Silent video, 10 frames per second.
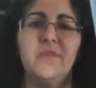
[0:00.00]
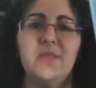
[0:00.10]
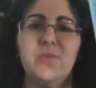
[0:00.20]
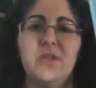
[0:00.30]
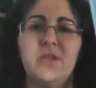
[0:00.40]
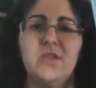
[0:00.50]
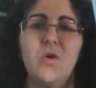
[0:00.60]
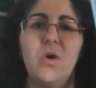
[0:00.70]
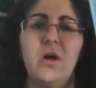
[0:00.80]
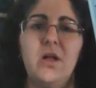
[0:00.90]
This one is
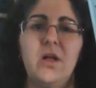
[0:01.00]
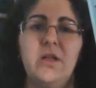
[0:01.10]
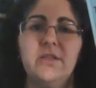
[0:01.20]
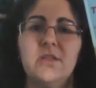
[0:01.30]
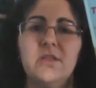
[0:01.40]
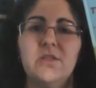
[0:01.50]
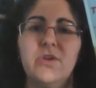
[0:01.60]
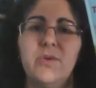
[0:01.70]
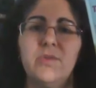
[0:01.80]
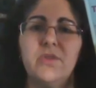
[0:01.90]
called The
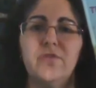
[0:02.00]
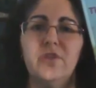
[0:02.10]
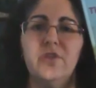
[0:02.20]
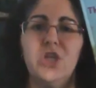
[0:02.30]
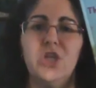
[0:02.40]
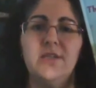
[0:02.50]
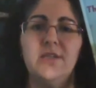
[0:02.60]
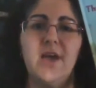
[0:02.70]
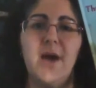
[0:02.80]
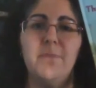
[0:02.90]
Surrey with the Fringe on
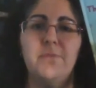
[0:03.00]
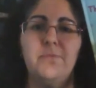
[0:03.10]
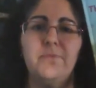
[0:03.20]
Top.